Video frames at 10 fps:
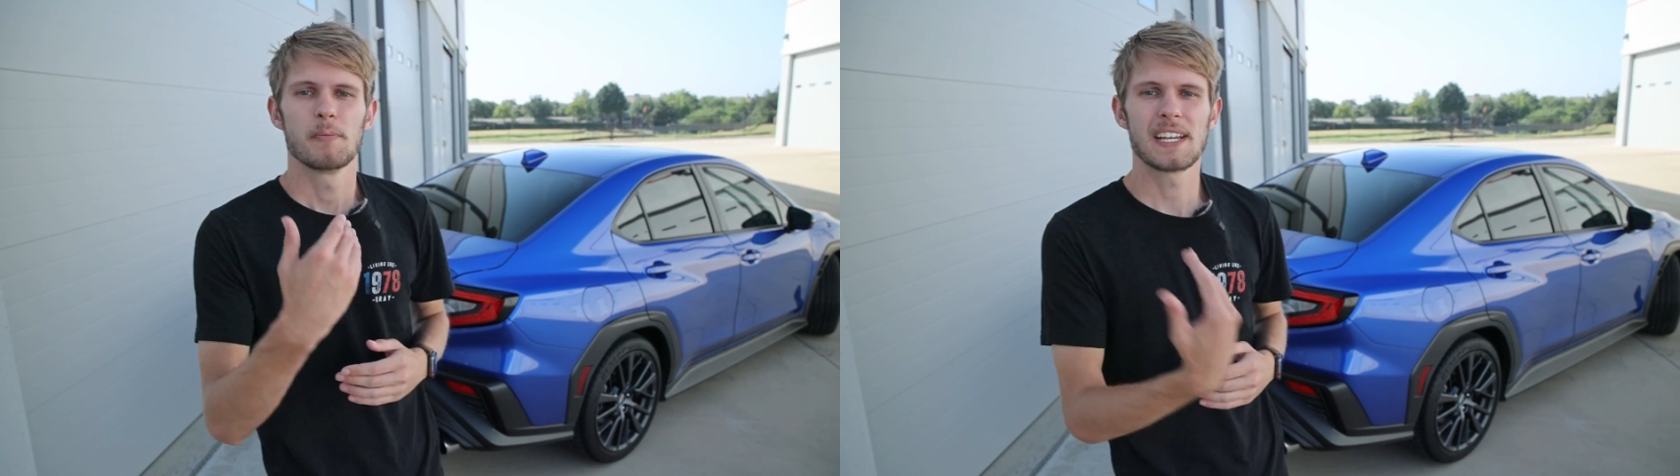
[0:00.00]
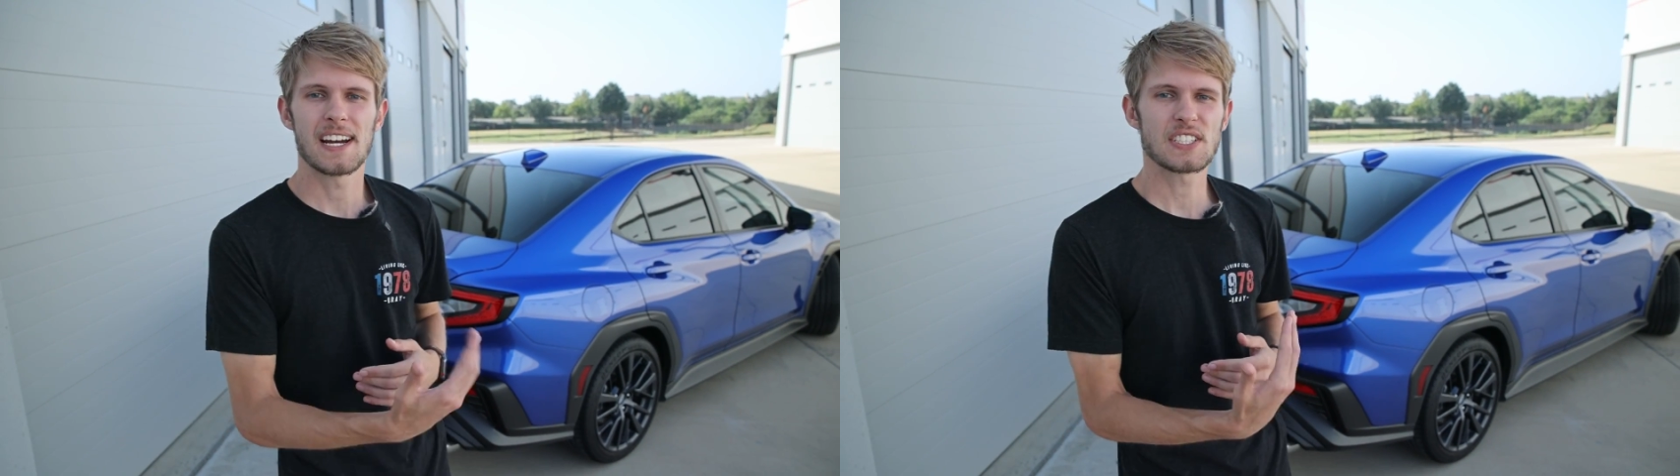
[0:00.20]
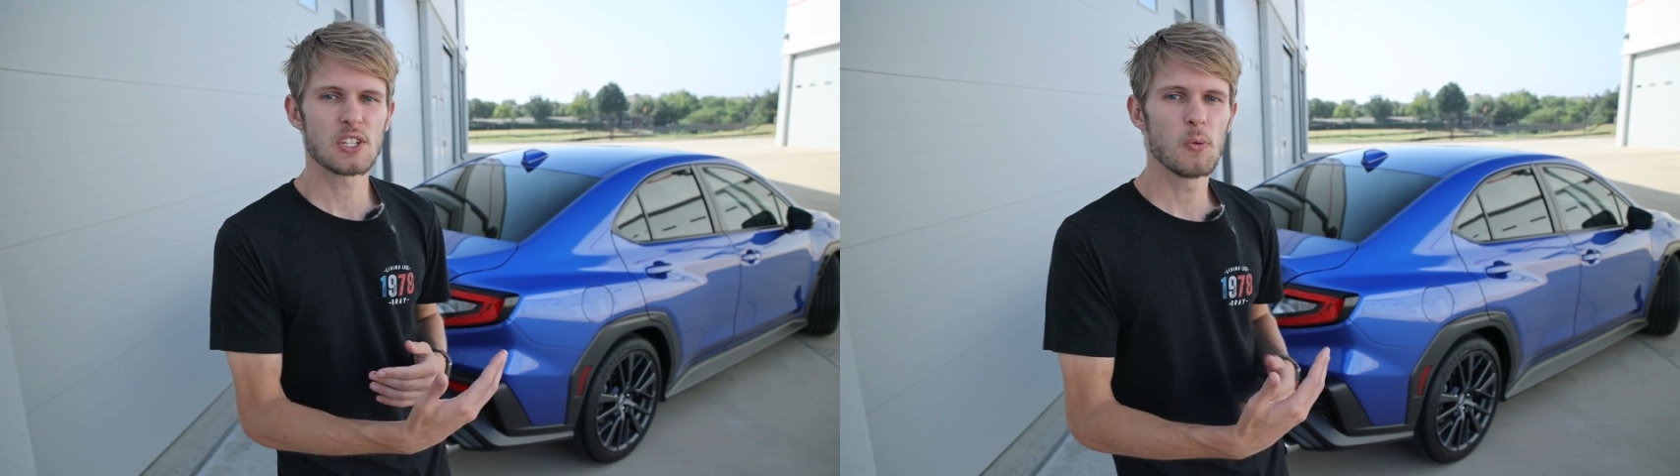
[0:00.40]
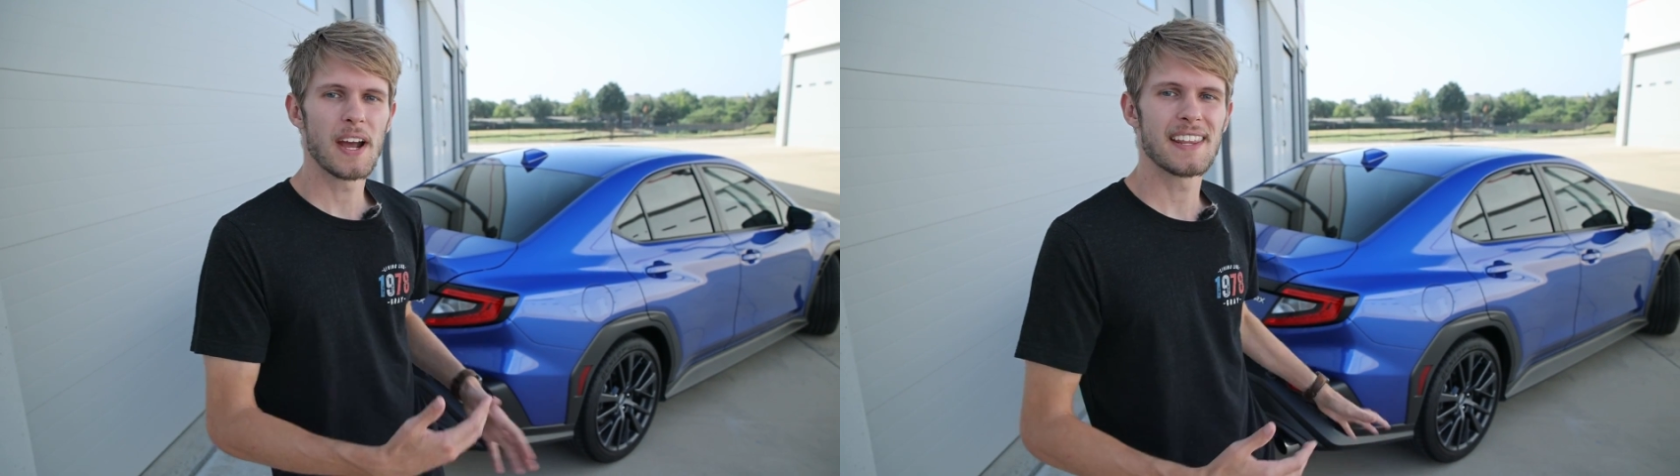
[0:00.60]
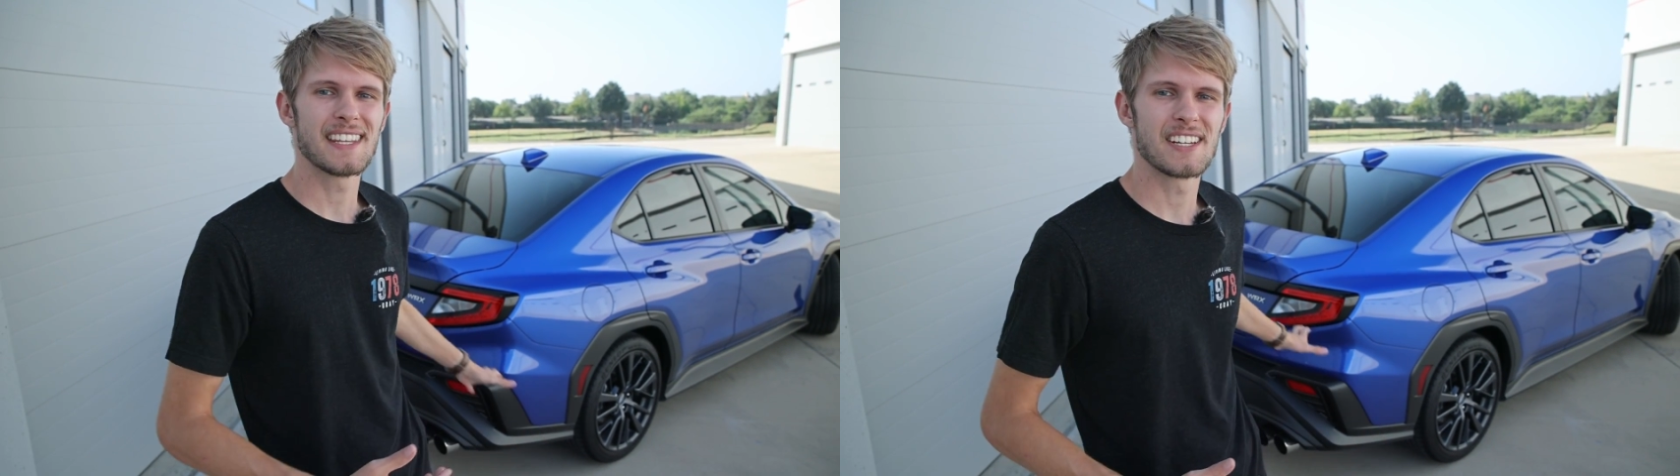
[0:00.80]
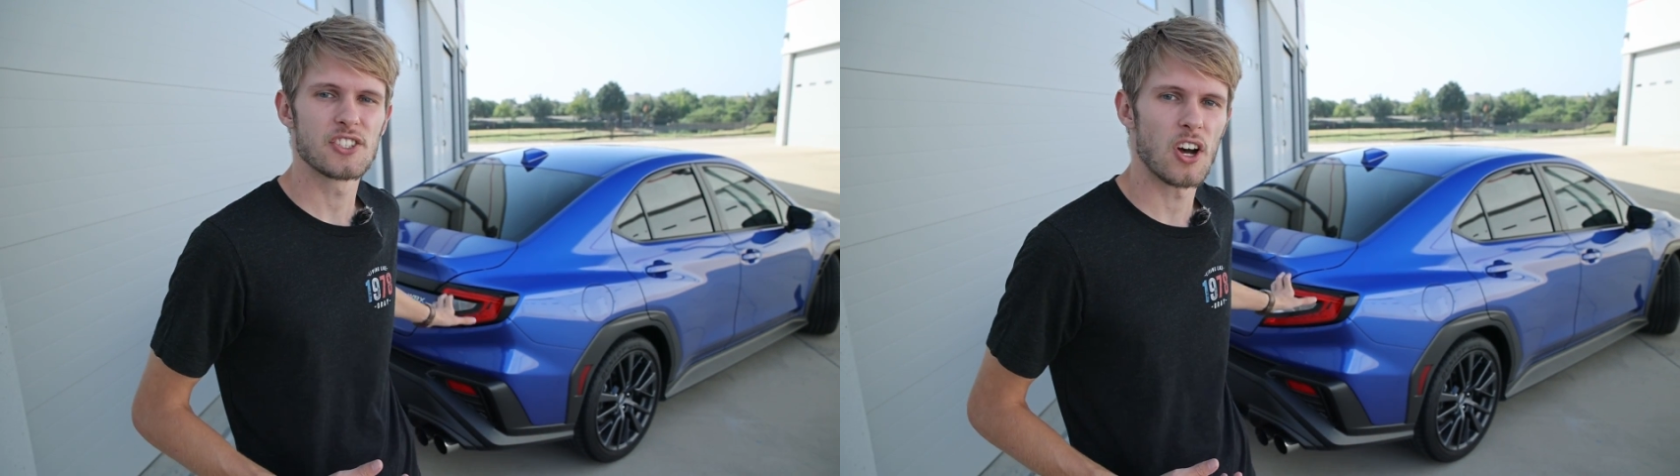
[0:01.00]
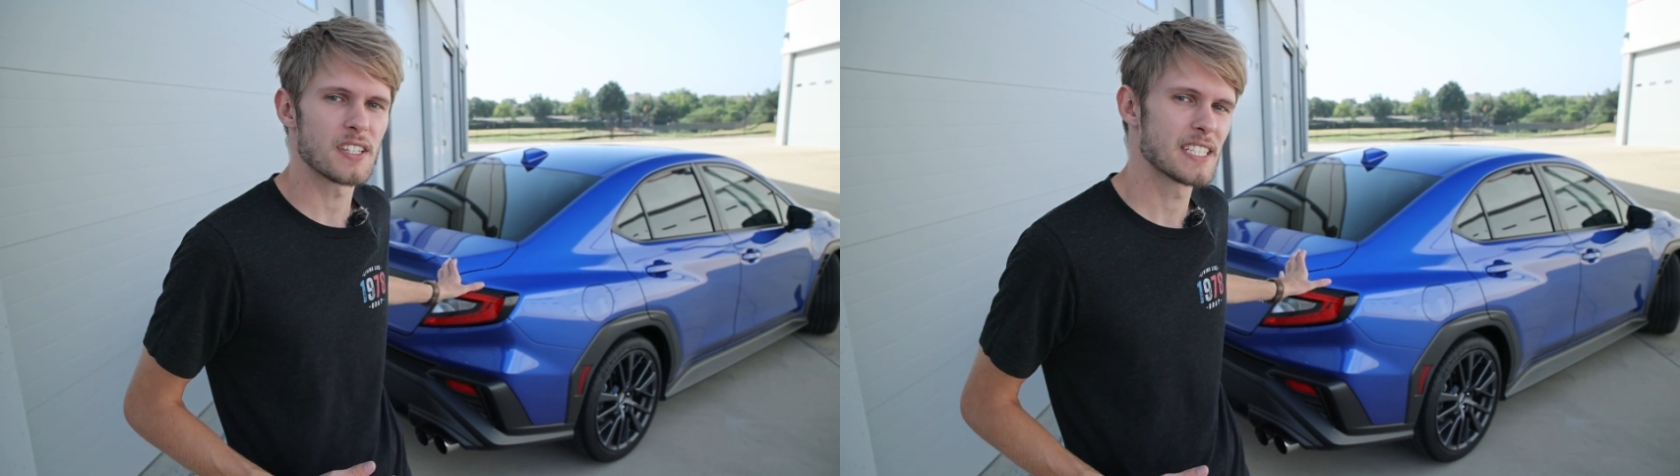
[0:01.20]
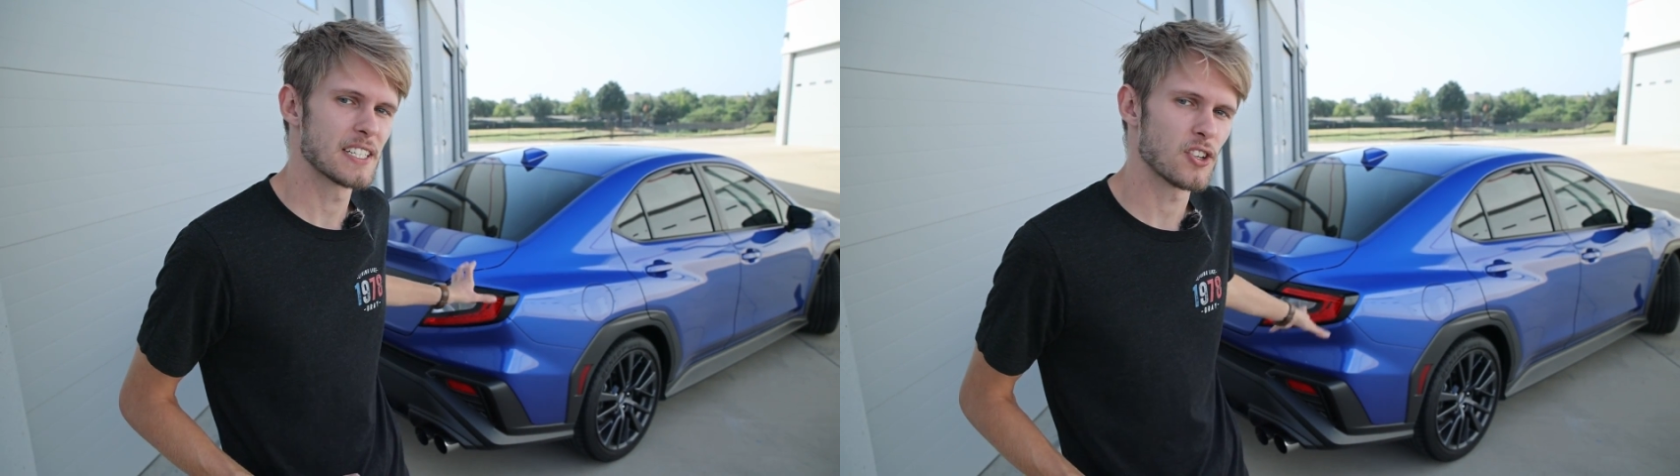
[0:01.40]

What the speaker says: Because the way the exhaust is